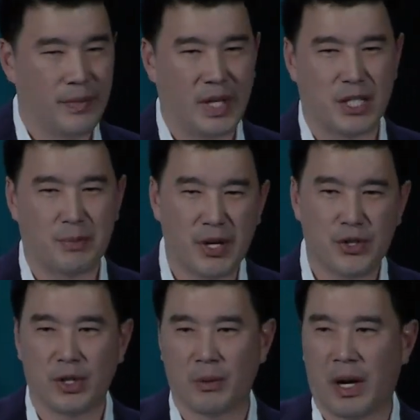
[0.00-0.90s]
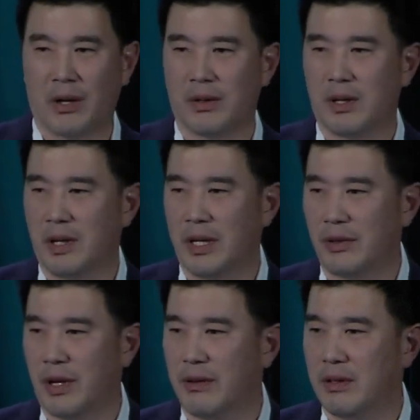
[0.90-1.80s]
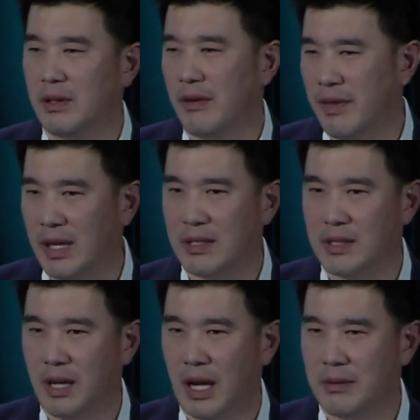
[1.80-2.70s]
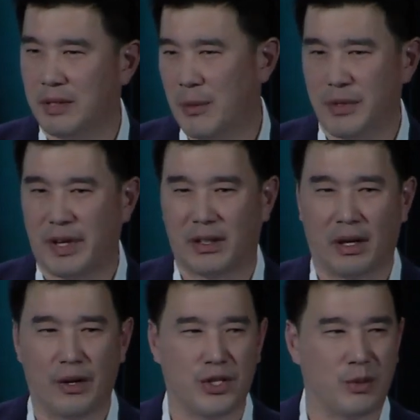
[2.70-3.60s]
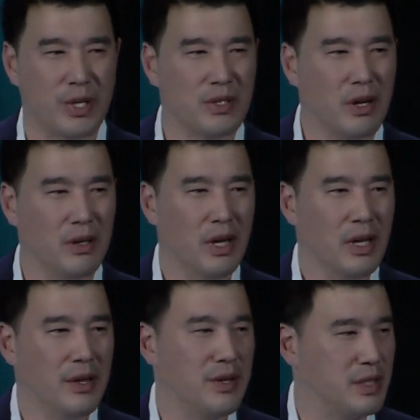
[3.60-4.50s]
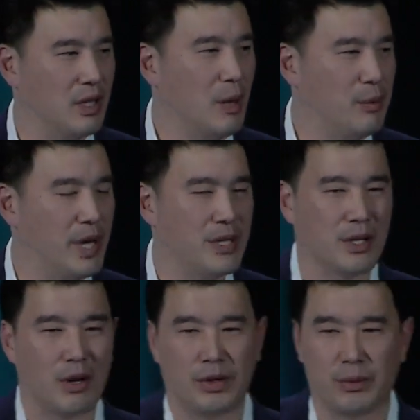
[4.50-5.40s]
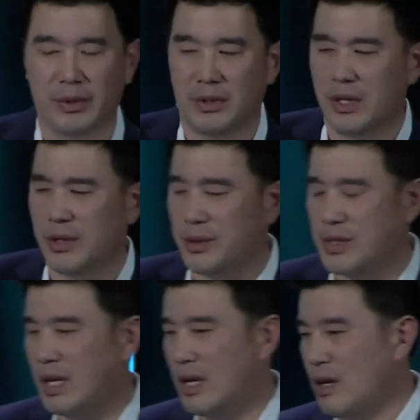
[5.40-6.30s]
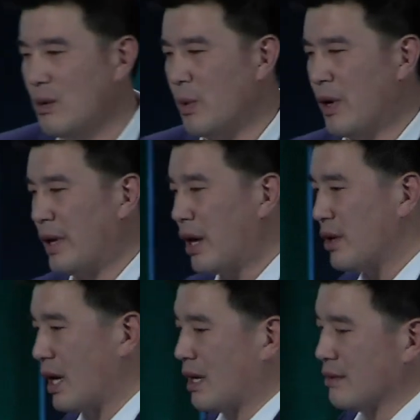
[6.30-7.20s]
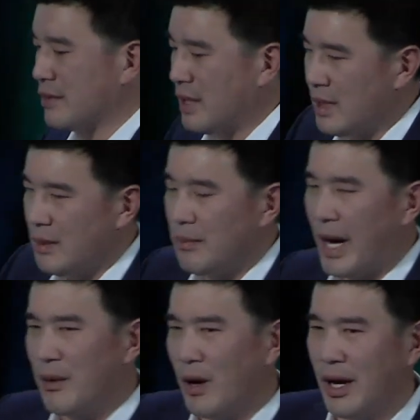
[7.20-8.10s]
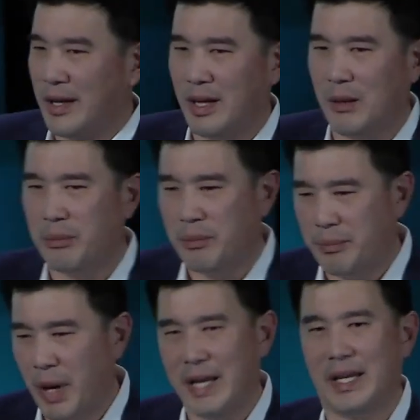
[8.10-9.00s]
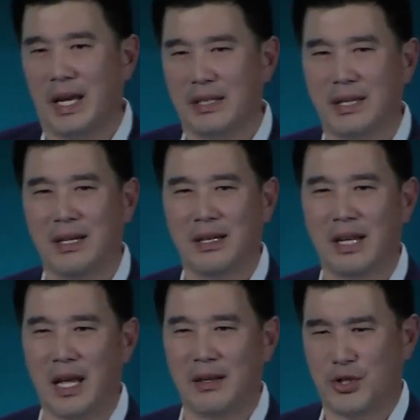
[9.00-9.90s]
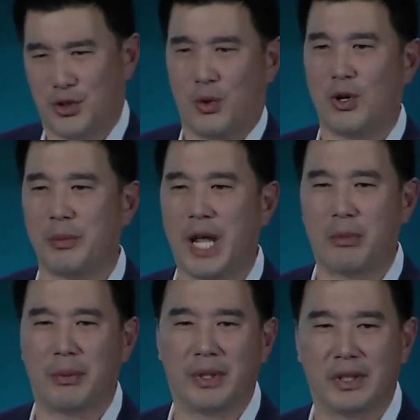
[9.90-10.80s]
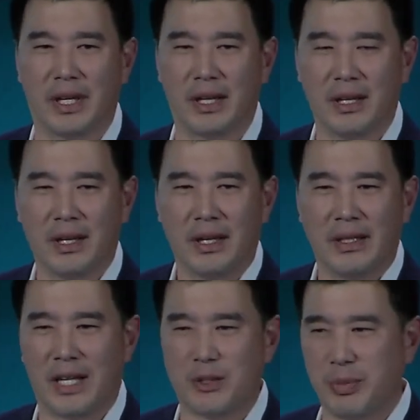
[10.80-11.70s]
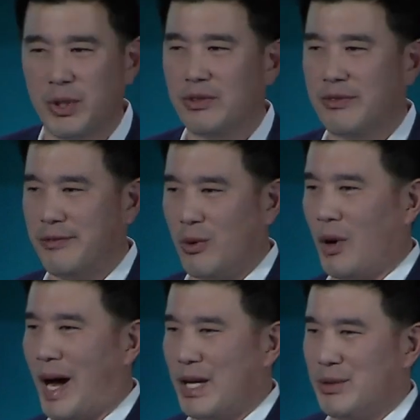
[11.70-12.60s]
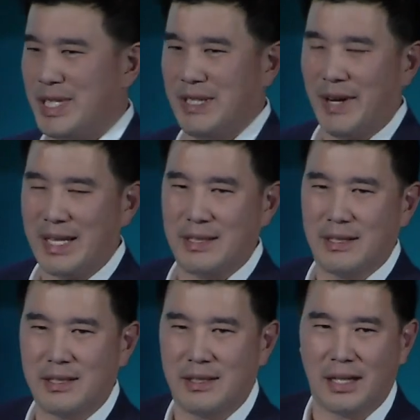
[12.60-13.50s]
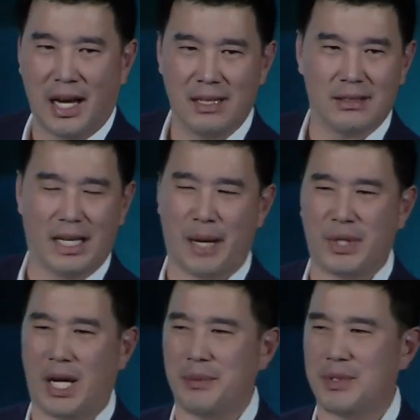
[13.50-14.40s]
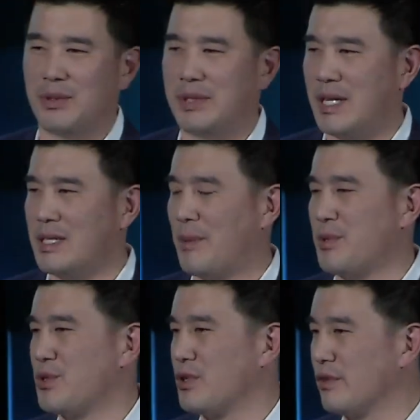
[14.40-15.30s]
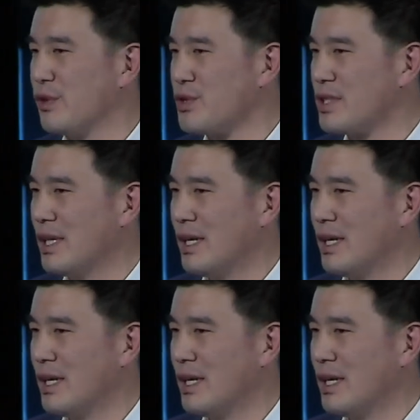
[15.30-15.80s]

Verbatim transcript: especially around Internet of Things types of technologies. And we saw this a couple days ago in the news, where now you have Mirai, a botnet storm capability that's built for I O T devices, not laptops or desktops or servers,